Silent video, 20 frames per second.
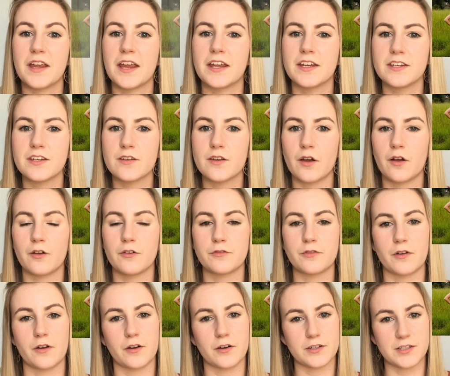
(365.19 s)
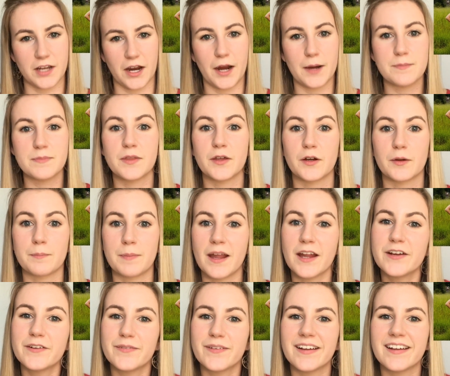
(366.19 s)
end of our time there
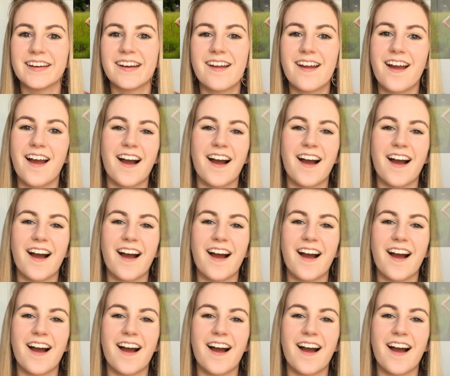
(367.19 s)
banquet,